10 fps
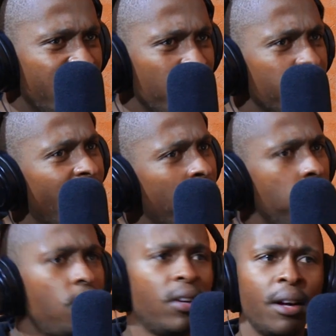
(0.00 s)
to give me
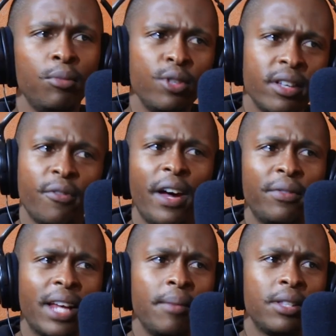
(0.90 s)
ammo. I'm losing
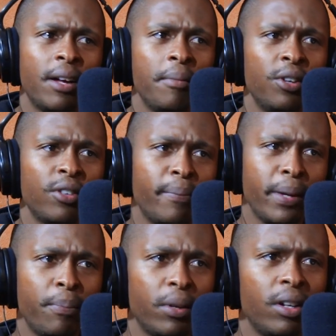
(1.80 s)
five times the amount of
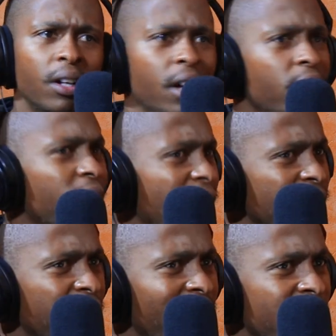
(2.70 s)
people. You
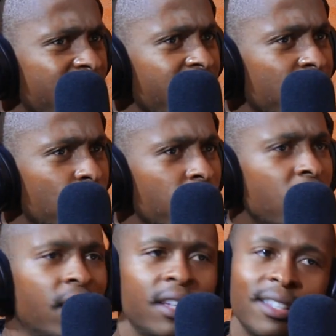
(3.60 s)
guys are not listening to
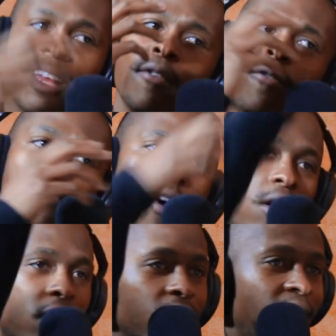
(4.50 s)
me. like
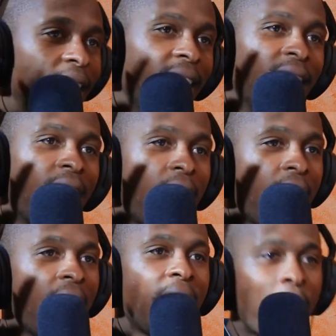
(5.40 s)
fuck.
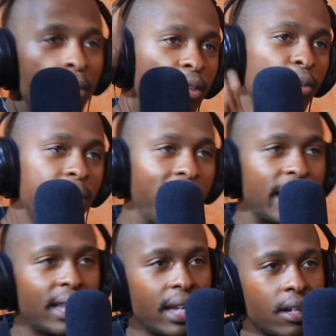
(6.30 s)
I'm gonna do
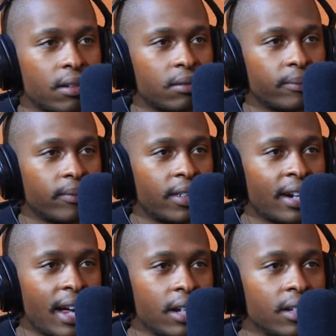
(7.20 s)
my thing, mm,
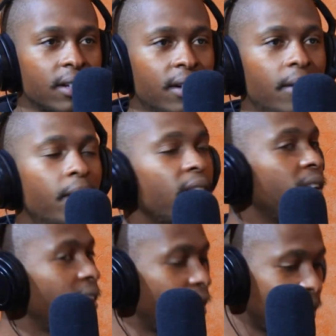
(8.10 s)
right? Okay.
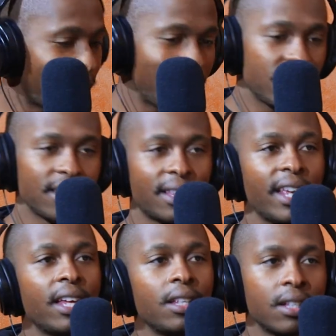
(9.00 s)
He does his
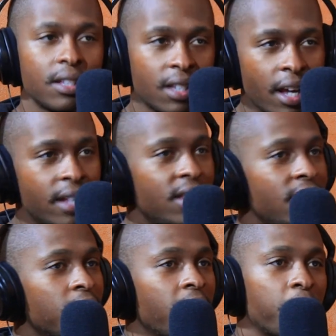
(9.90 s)
thing, turns
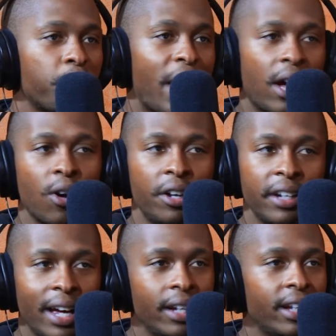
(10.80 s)
his back on
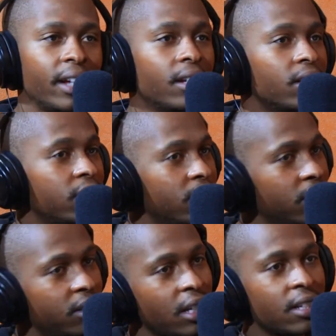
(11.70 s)
Nighting
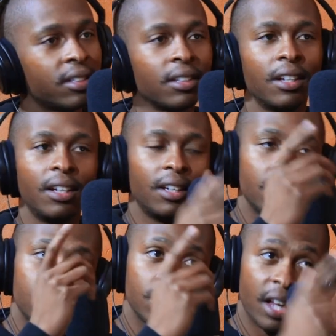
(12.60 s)
says,
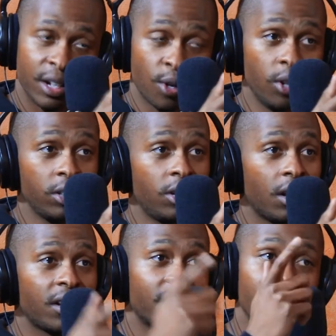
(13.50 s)
I told
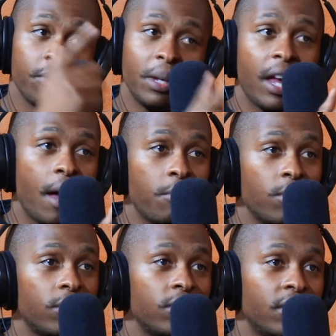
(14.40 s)
y'all, give me ammo,